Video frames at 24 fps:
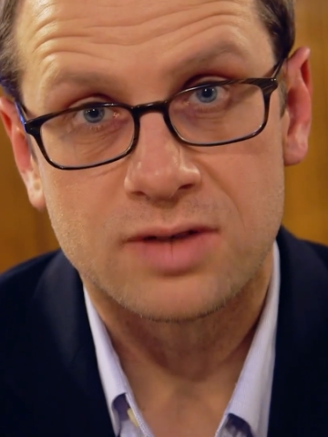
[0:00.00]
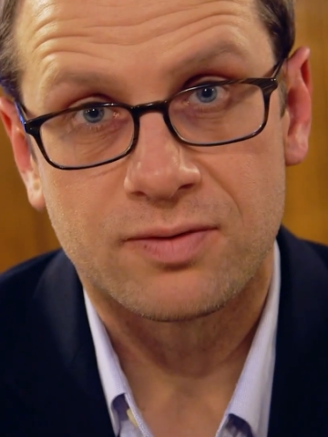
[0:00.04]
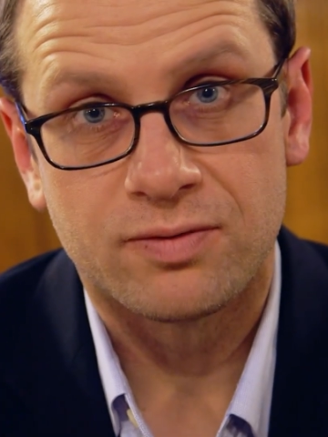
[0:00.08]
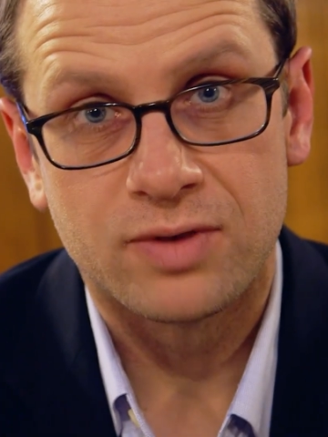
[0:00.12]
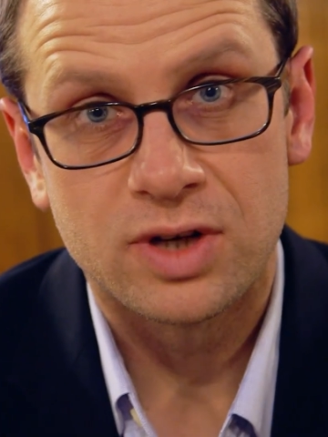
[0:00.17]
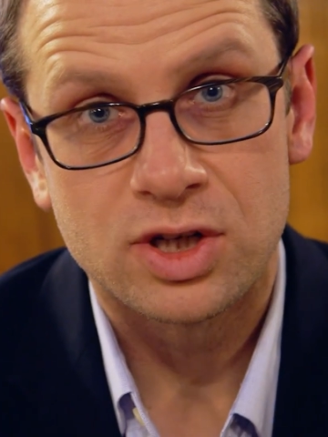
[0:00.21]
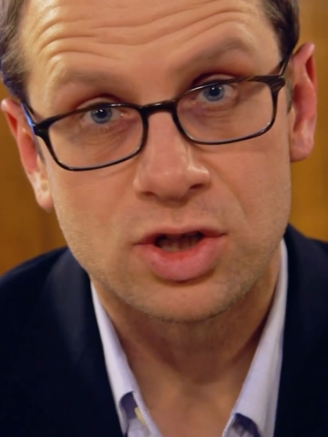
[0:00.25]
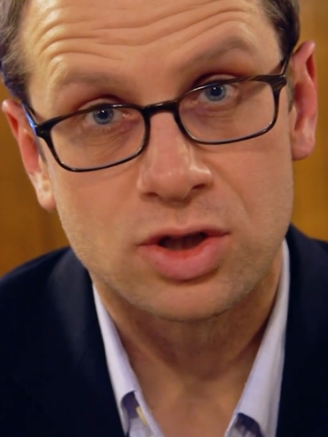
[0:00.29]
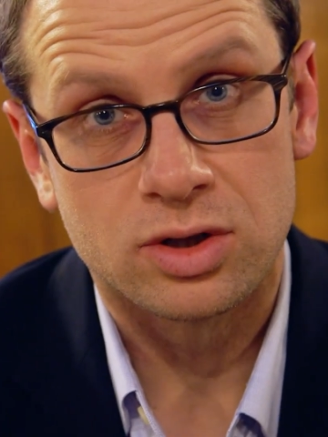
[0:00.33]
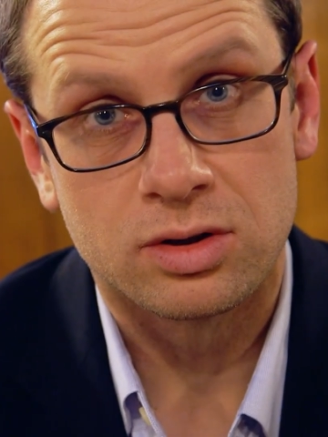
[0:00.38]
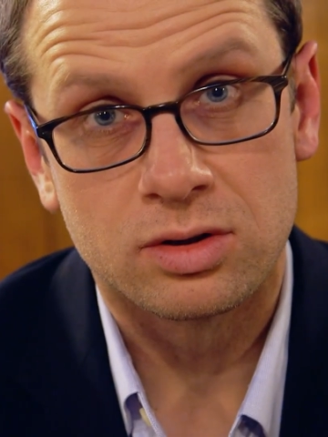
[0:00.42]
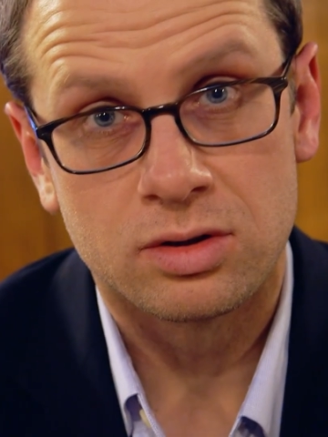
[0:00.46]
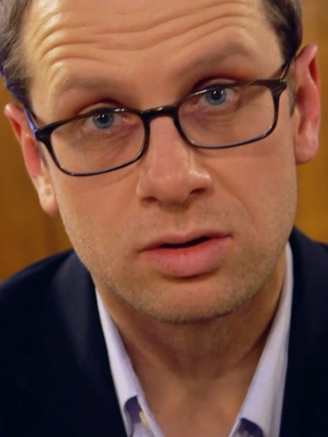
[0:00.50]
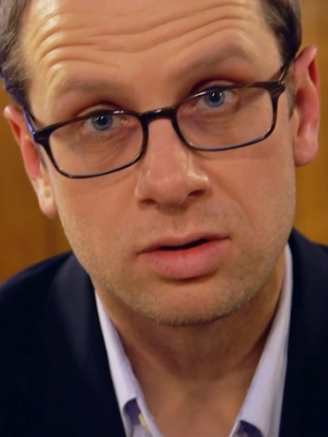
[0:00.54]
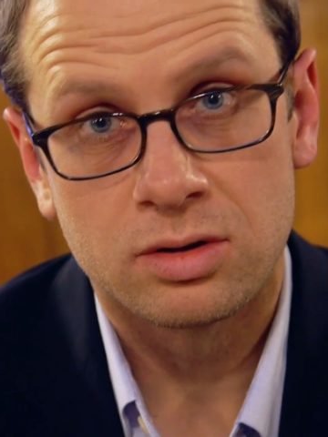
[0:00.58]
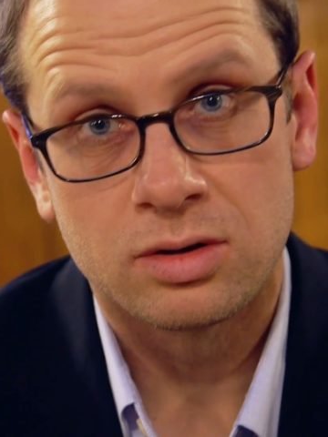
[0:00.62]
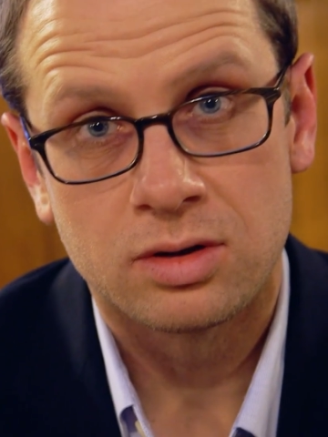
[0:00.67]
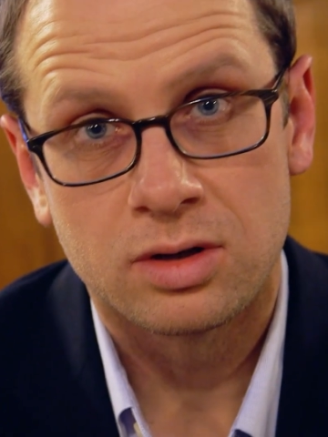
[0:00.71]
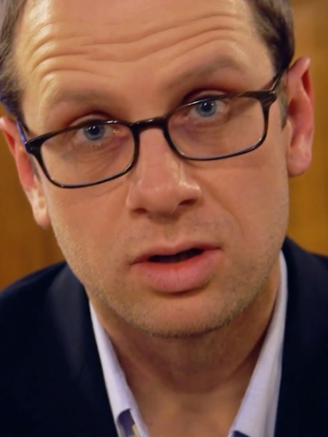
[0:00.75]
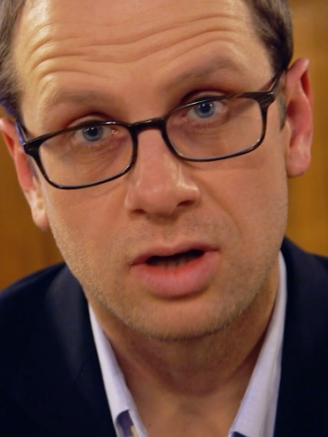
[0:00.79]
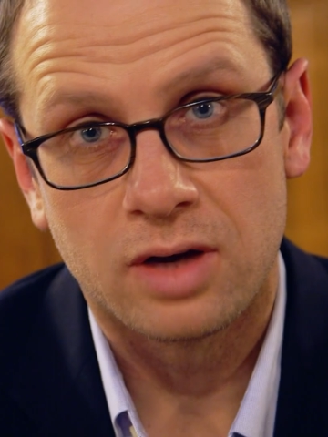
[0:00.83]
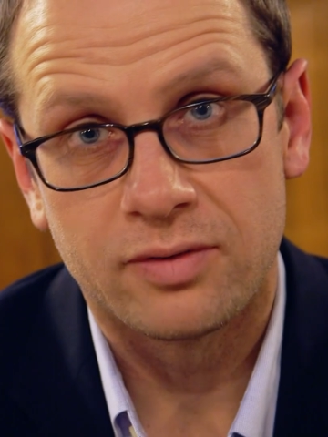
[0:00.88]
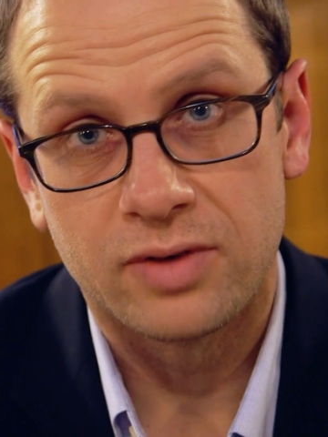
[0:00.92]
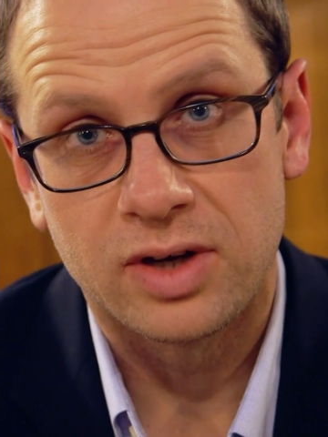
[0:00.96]
vision
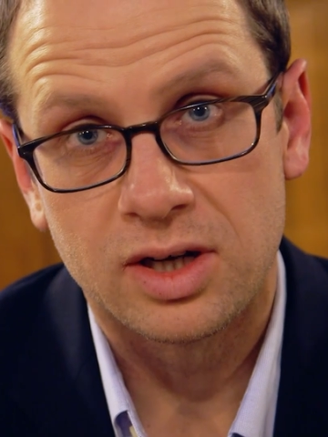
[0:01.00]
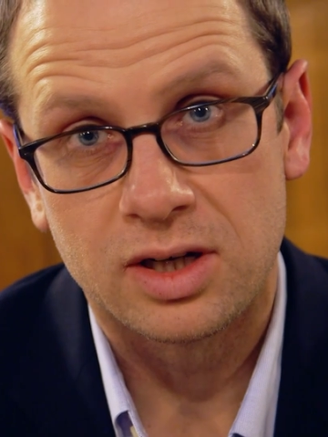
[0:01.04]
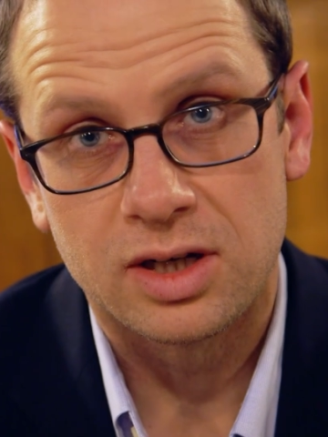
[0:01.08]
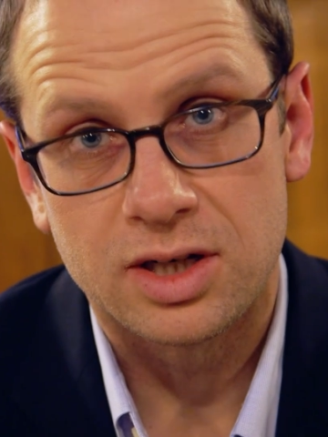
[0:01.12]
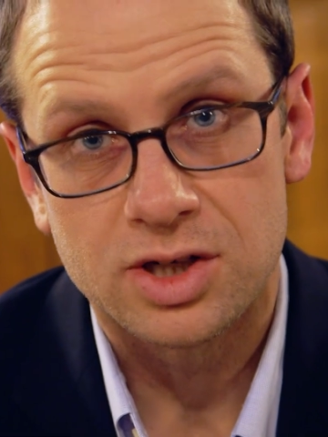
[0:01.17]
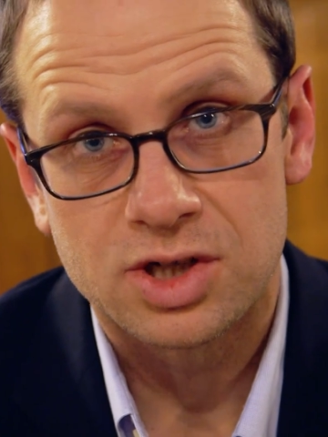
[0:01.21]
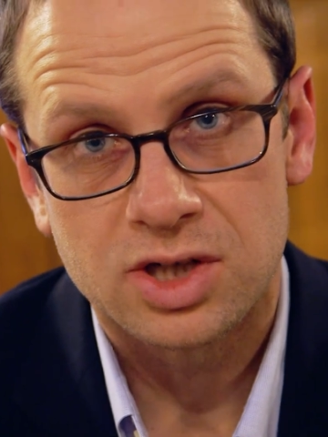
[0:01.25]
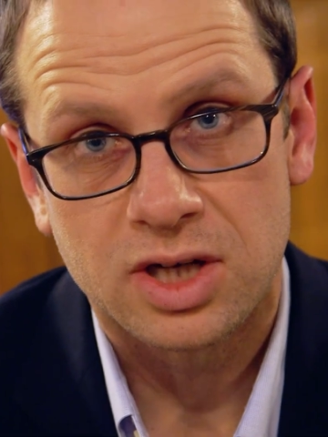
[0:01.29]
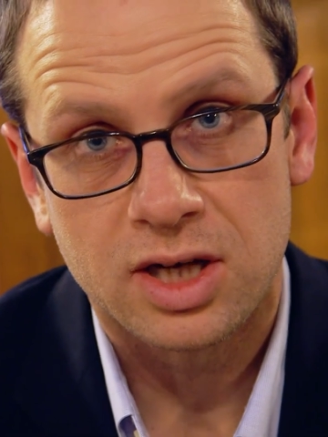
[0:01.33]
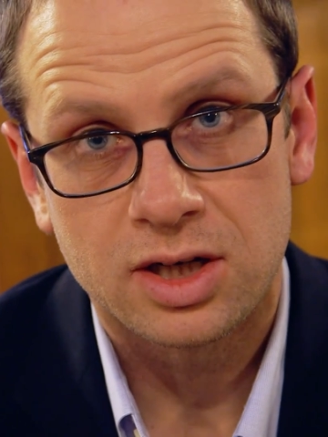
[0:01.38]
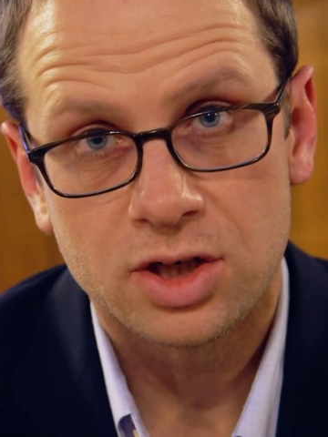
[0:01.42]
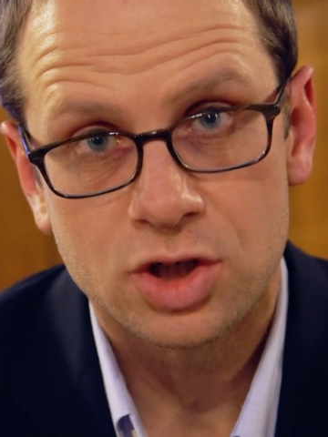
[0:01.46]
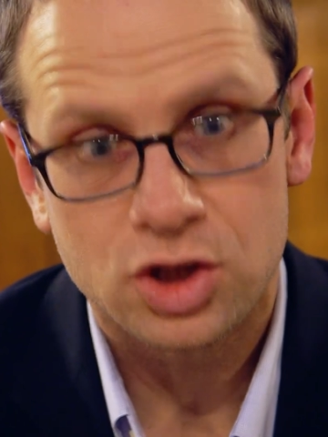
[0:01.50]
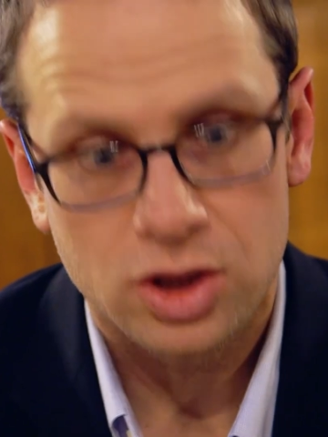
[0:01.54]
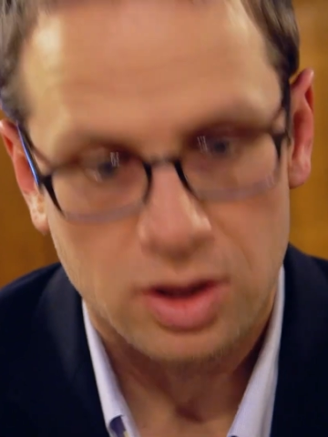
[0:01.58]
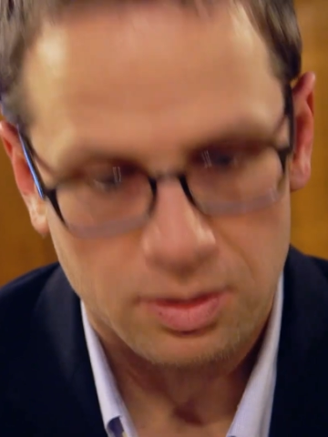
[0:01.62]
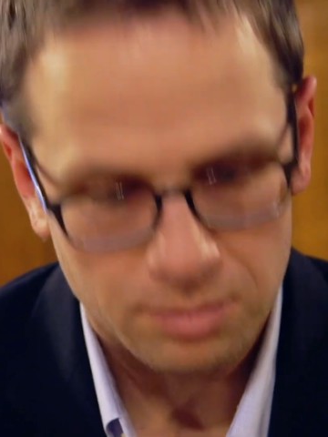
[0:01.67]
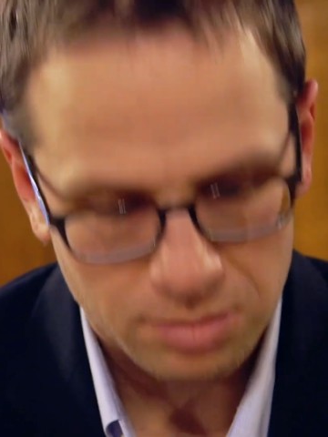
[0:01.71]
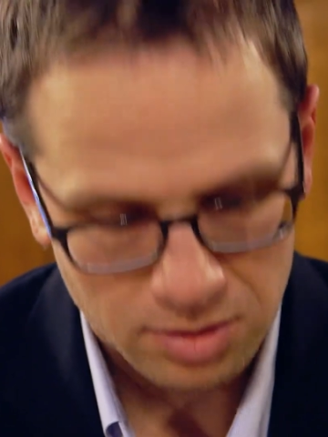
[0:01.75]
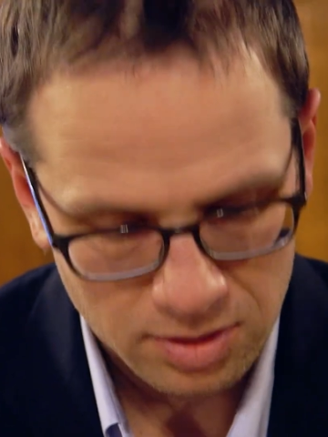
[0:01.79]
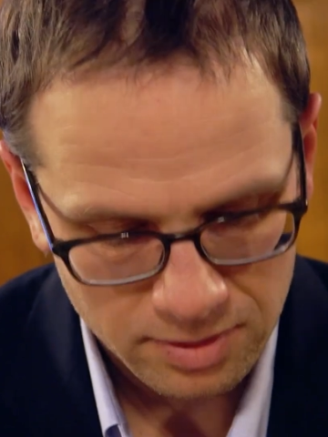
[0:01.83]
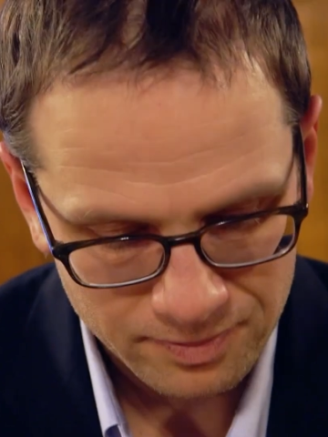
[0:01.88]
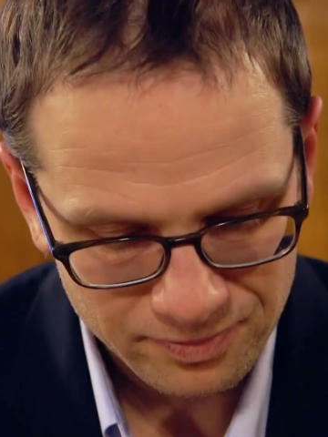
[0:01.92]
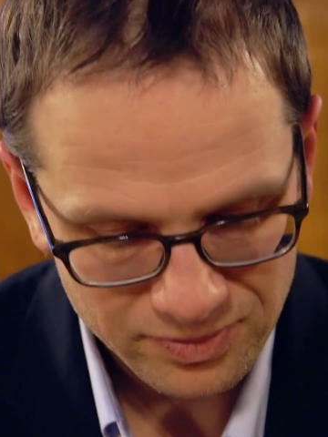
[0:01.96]
of English
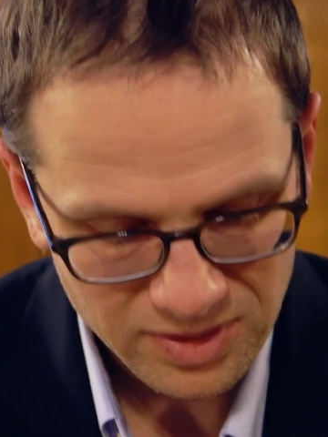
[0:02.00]
kingship,